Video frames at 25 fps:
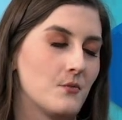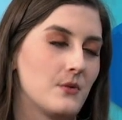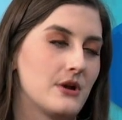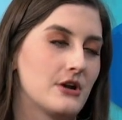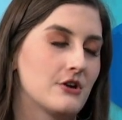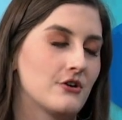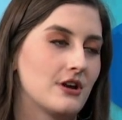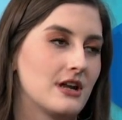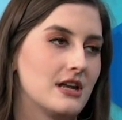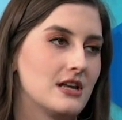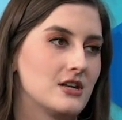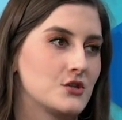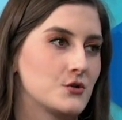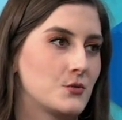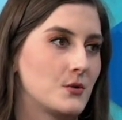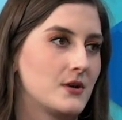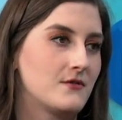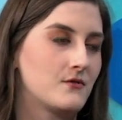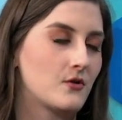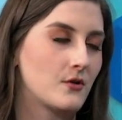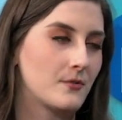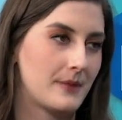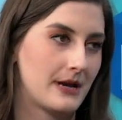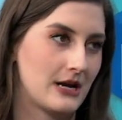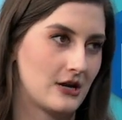we are in
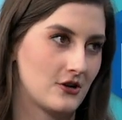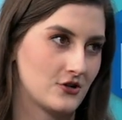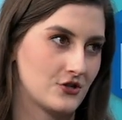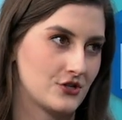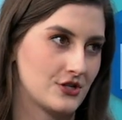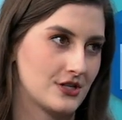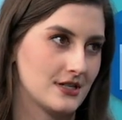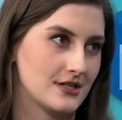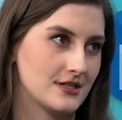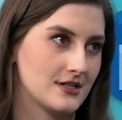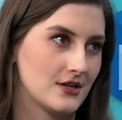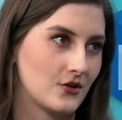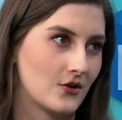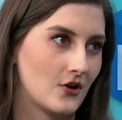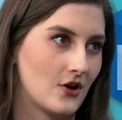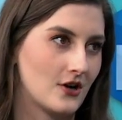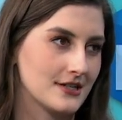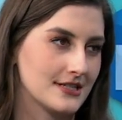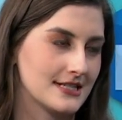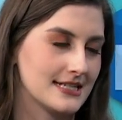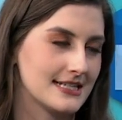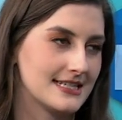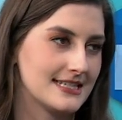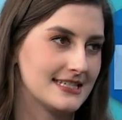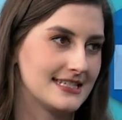24 parishes
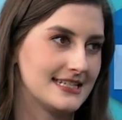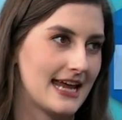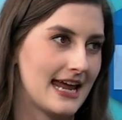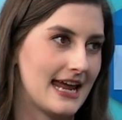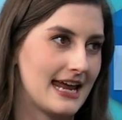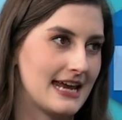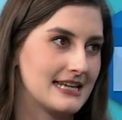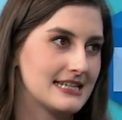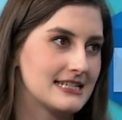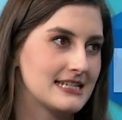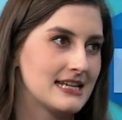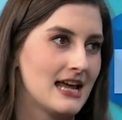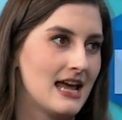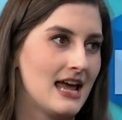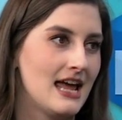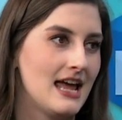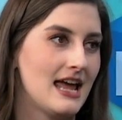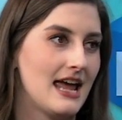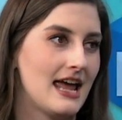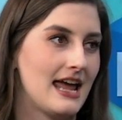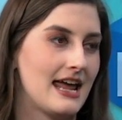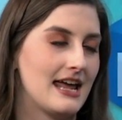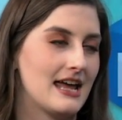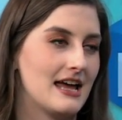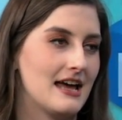across the state.
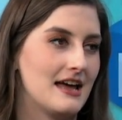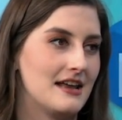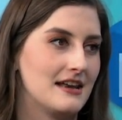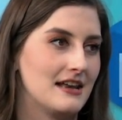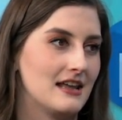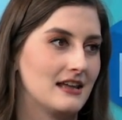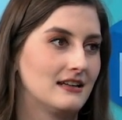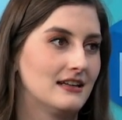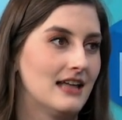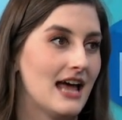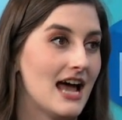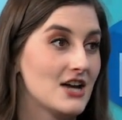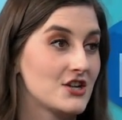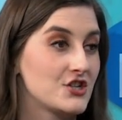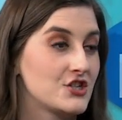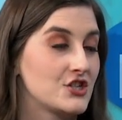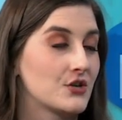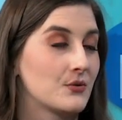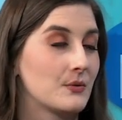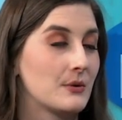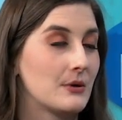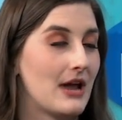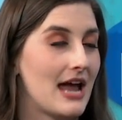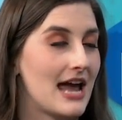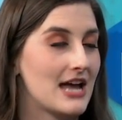And last
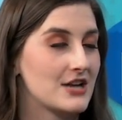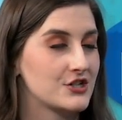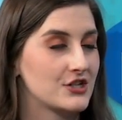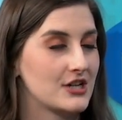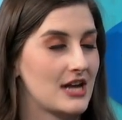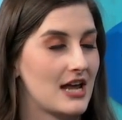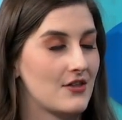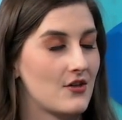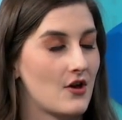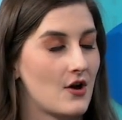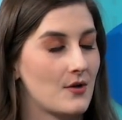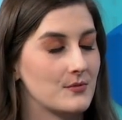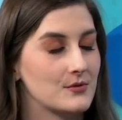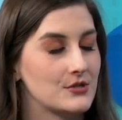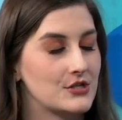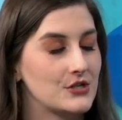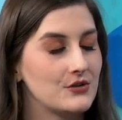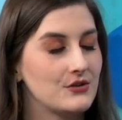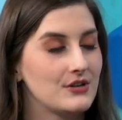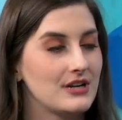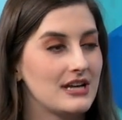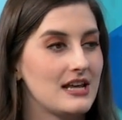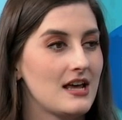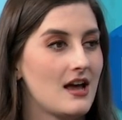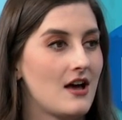year we actually had the
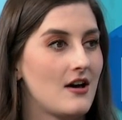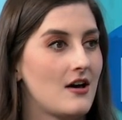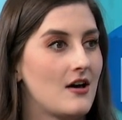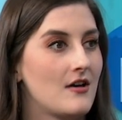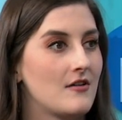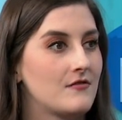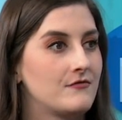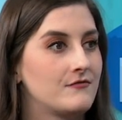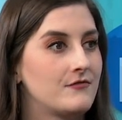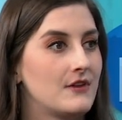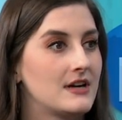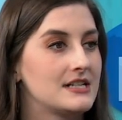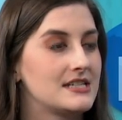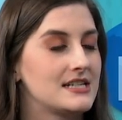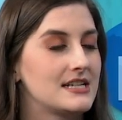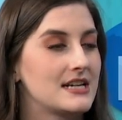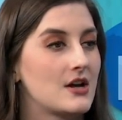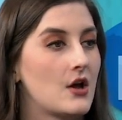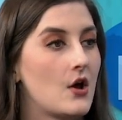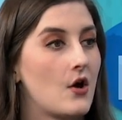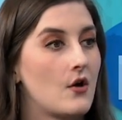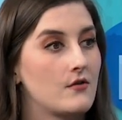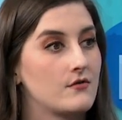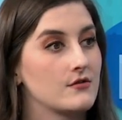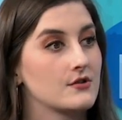opportunity of
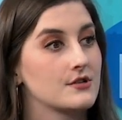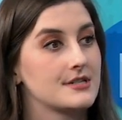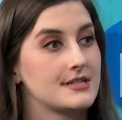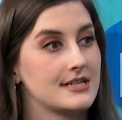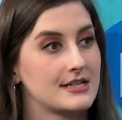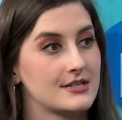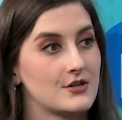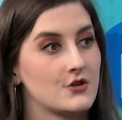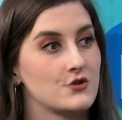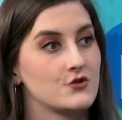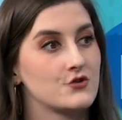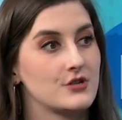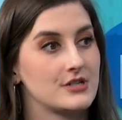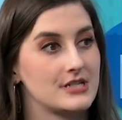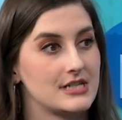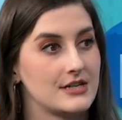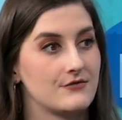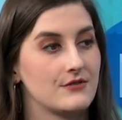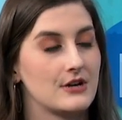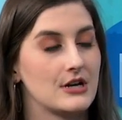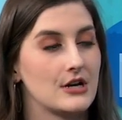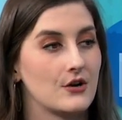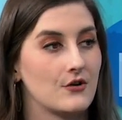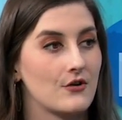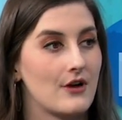funding over 600
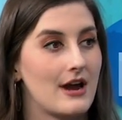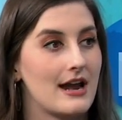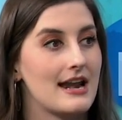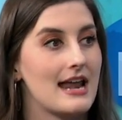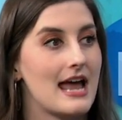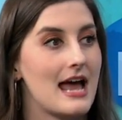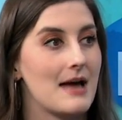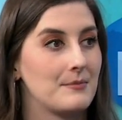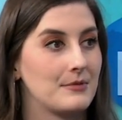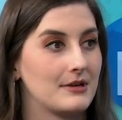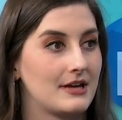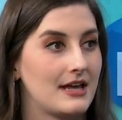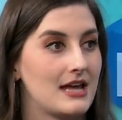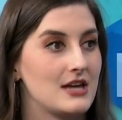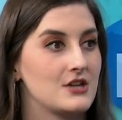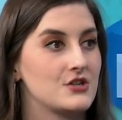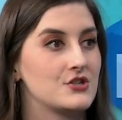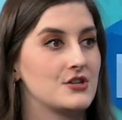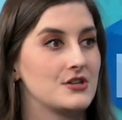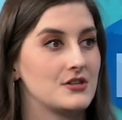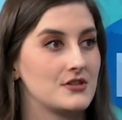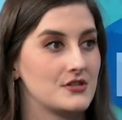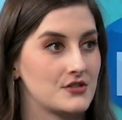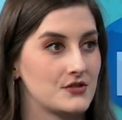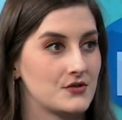different grant
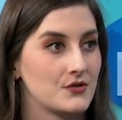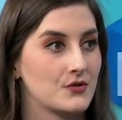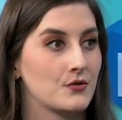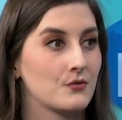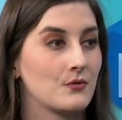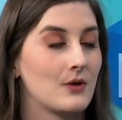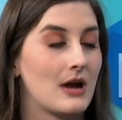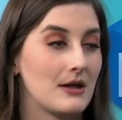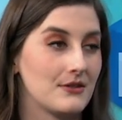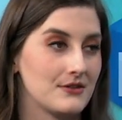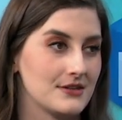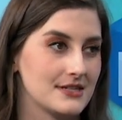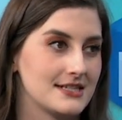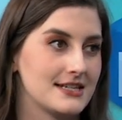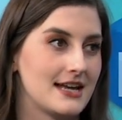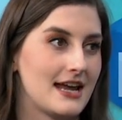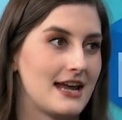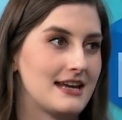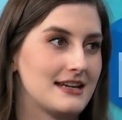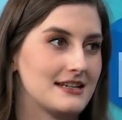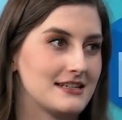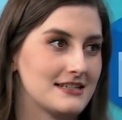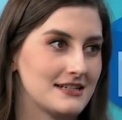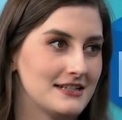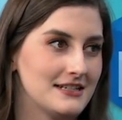applications throughout the
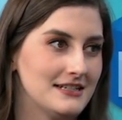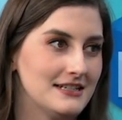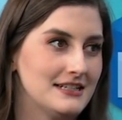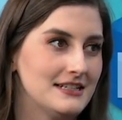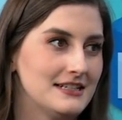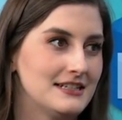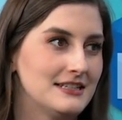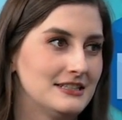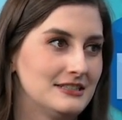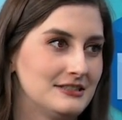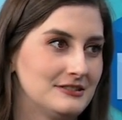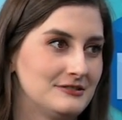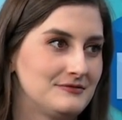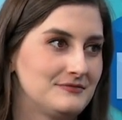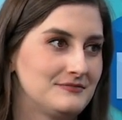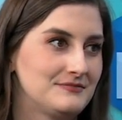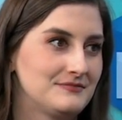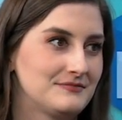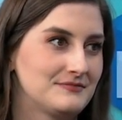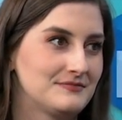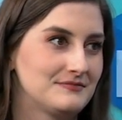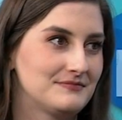state. Wow, that is ama-